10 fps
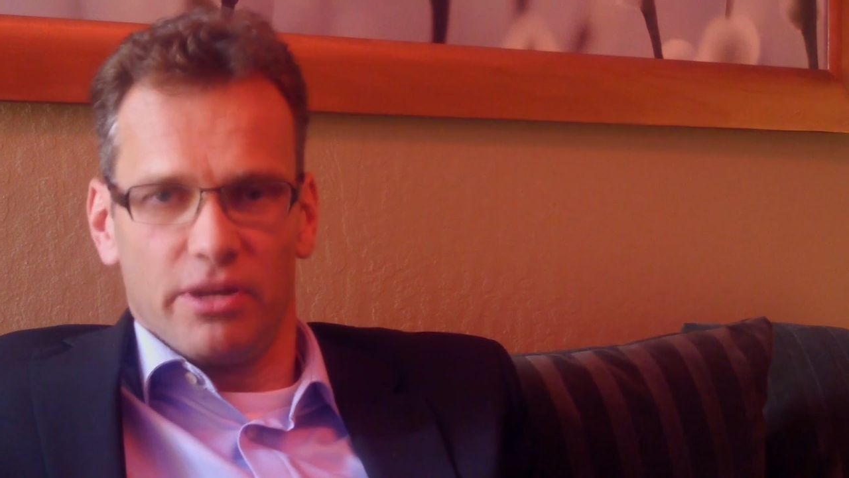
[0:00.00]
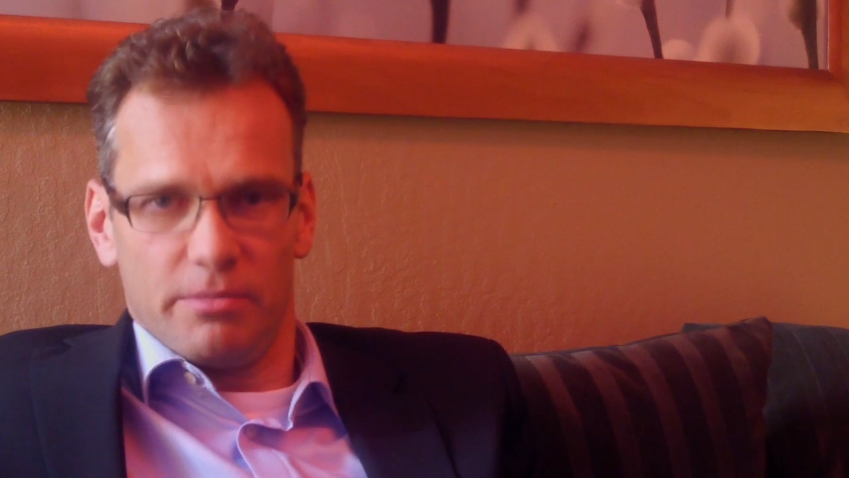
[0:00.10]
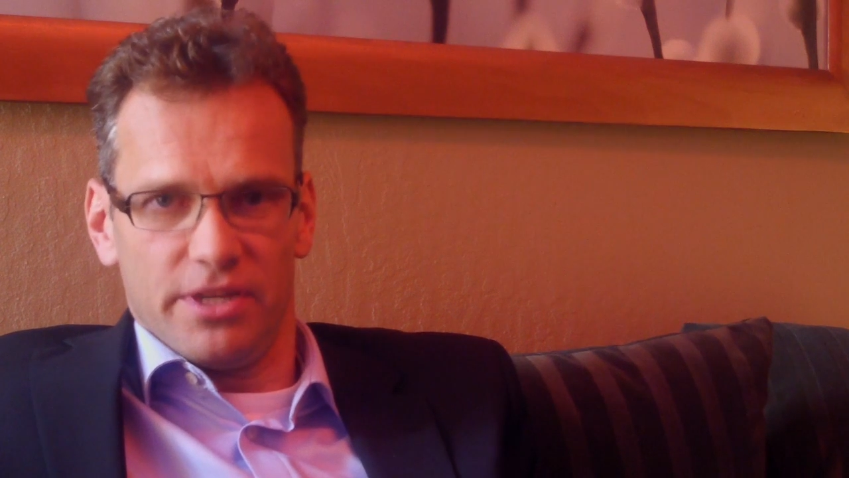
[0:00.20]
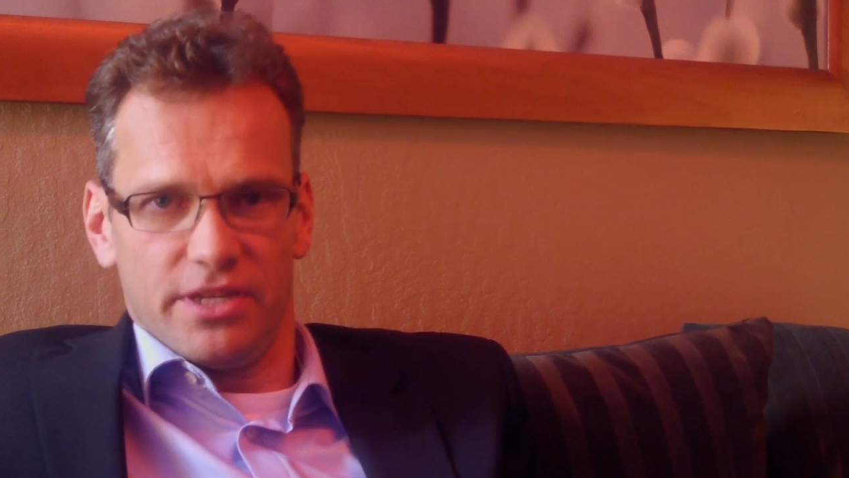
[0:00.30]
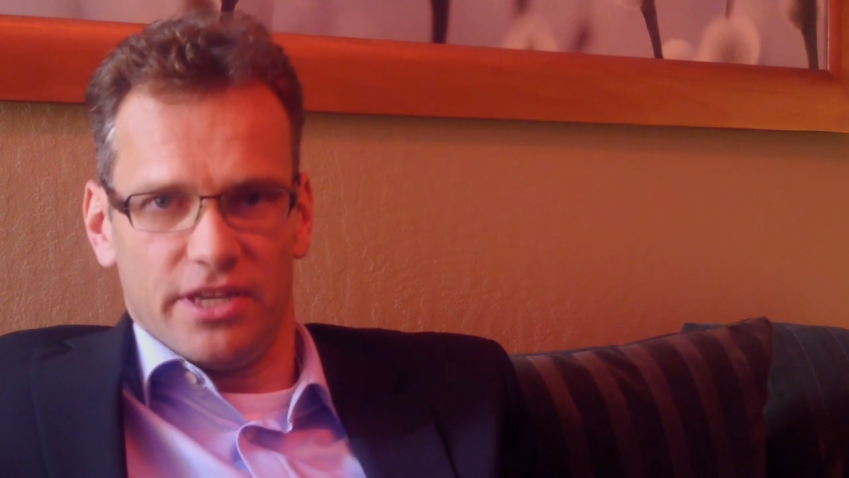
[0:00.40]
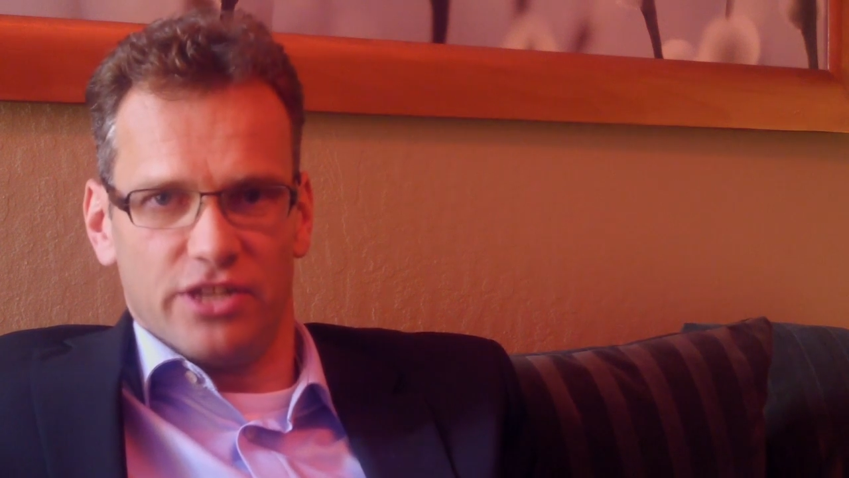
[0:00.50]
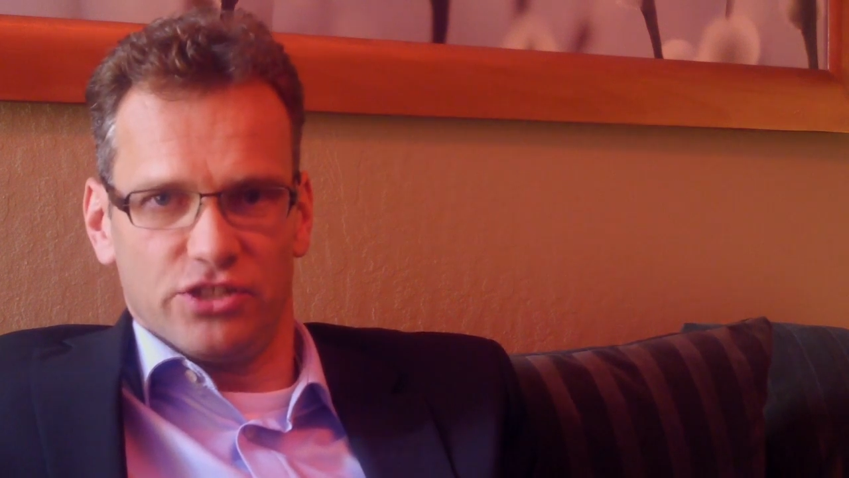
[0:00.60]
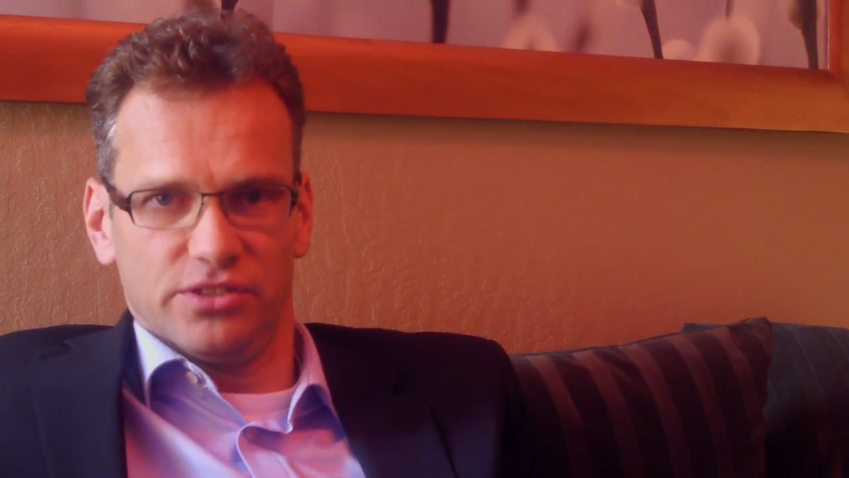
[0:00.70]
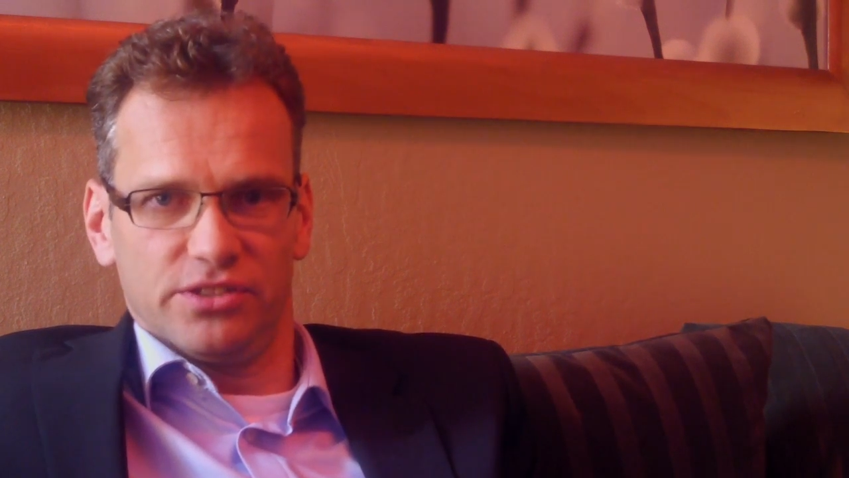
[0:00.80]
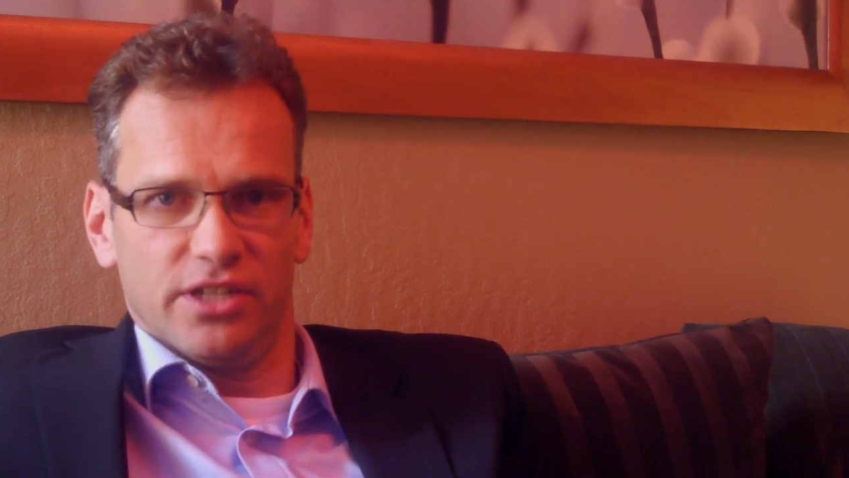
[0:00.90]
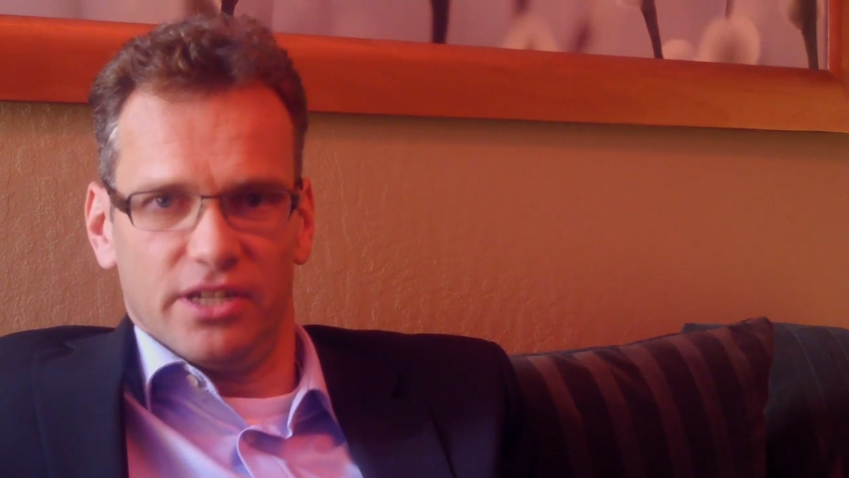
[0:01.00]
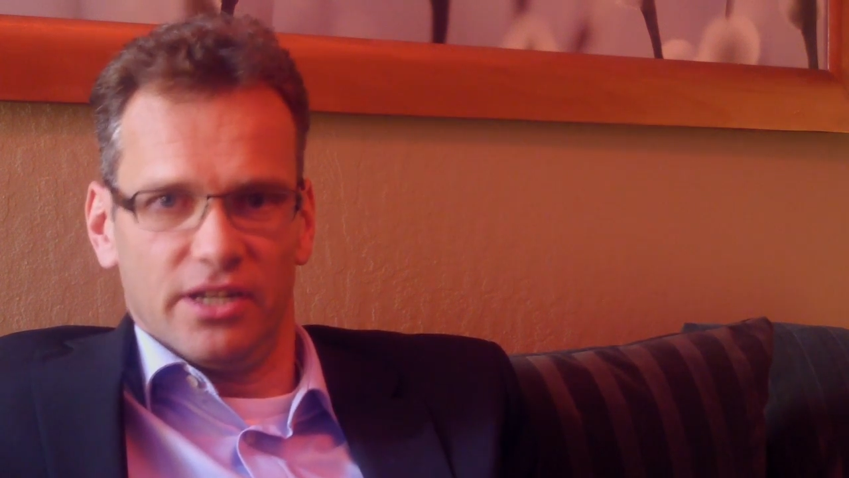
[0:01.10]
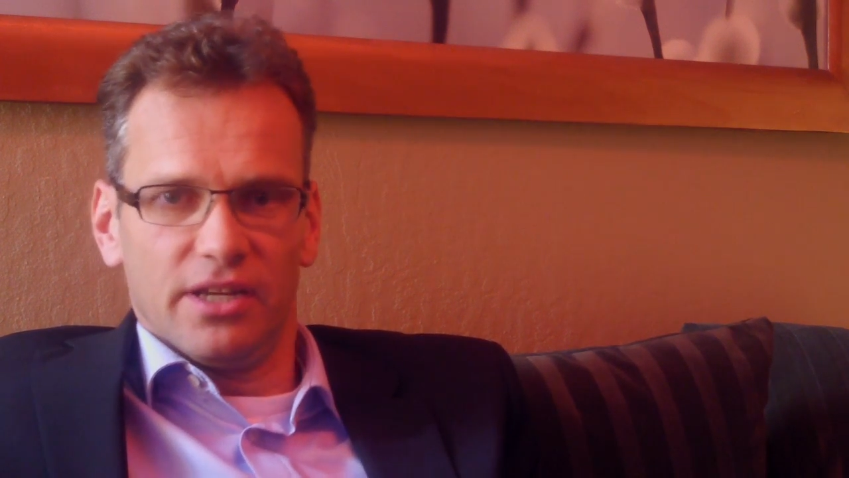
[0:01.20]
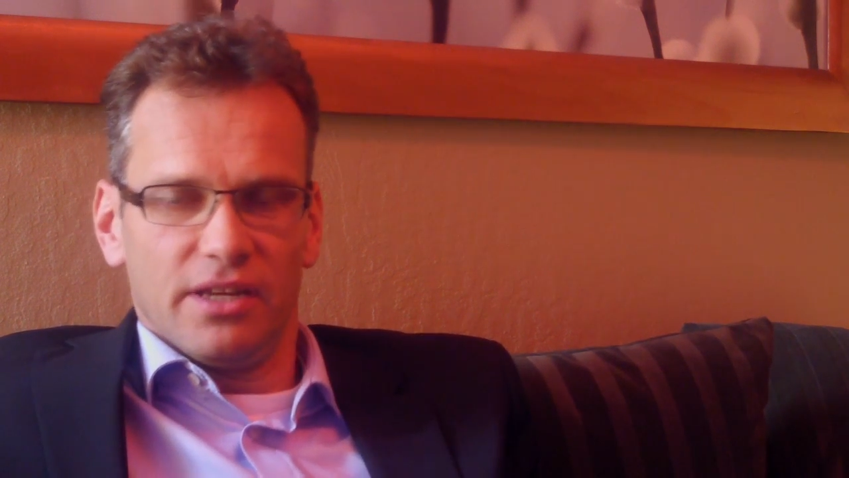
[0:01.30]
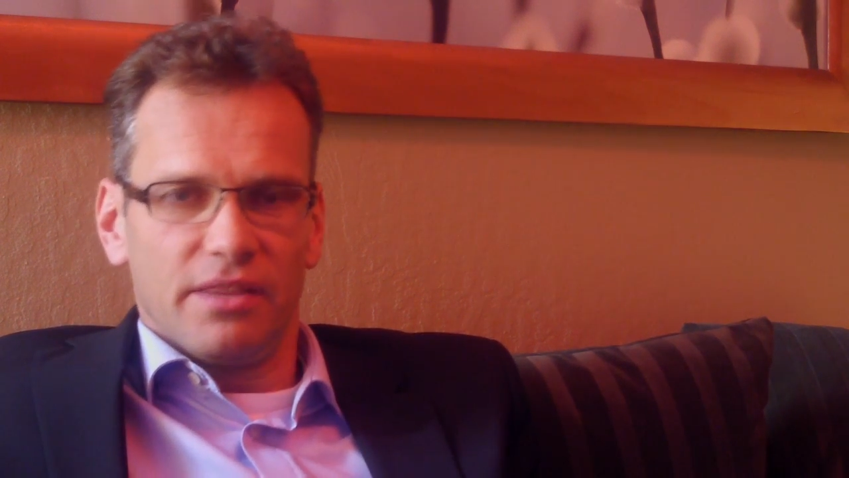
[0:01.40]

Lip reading: applications there,